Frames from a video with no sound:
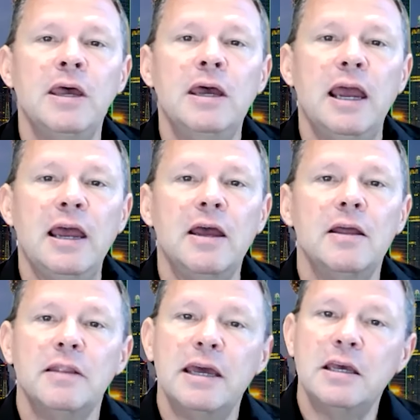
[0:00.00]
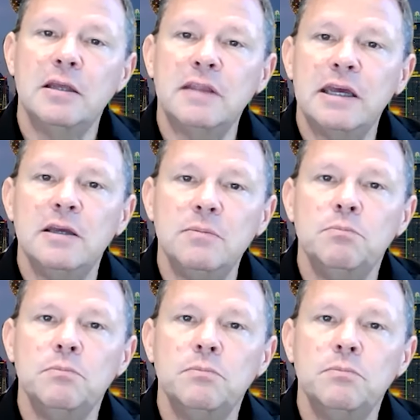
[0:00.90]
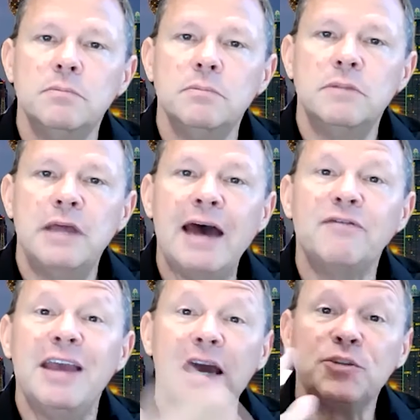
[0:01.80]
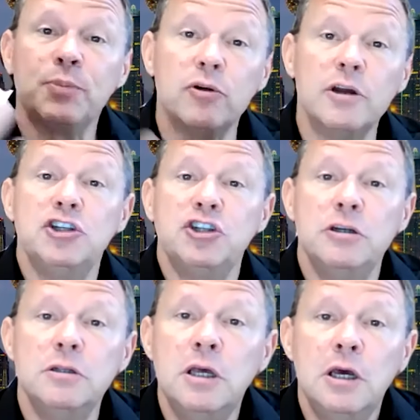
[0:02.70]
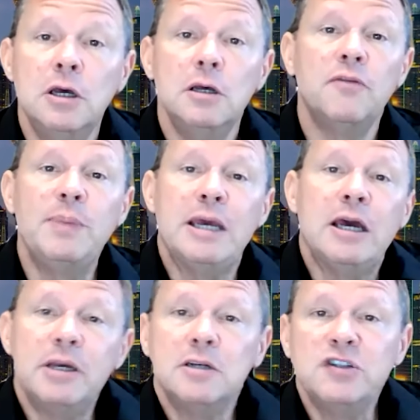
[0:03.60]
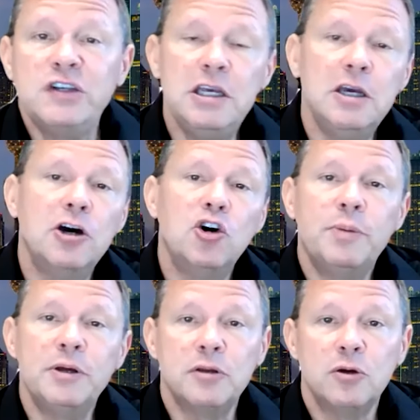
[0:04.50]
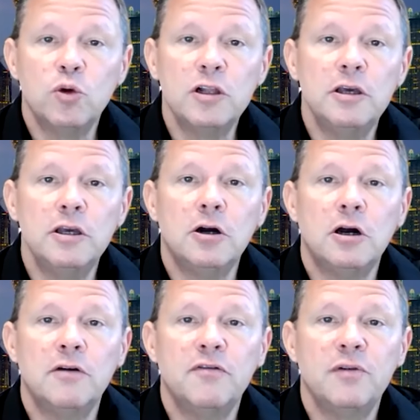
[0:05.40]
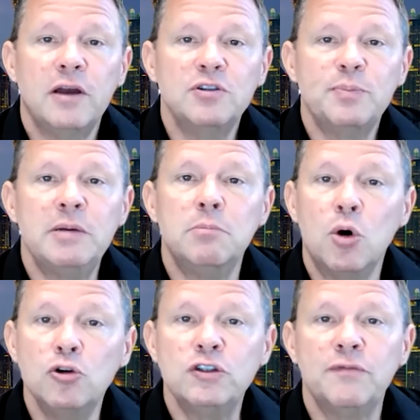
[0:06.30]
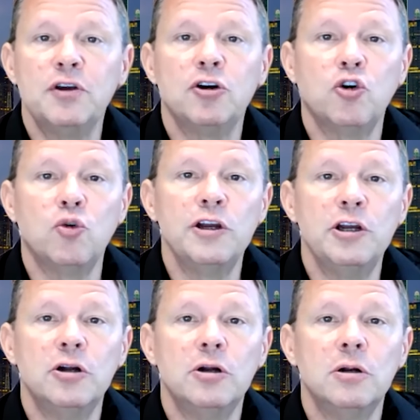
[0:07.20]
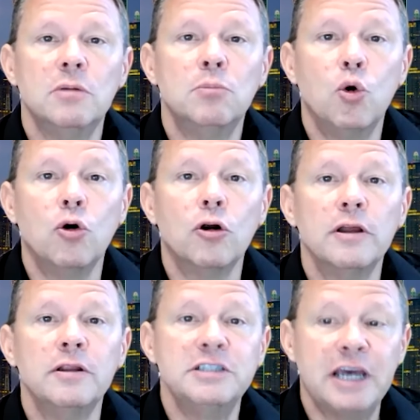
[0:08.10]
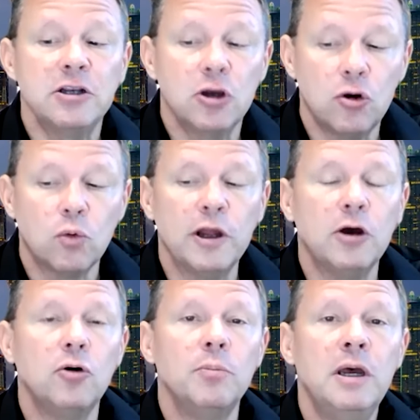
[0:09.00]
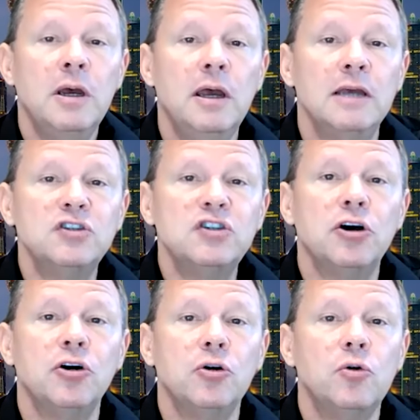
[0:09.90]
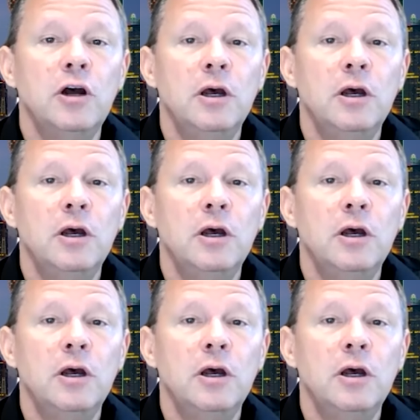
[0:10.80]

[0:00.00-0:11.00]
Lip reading: and they have the aspiration of becoming a CDO, but they really have spent most of their career more in a technical realm. And so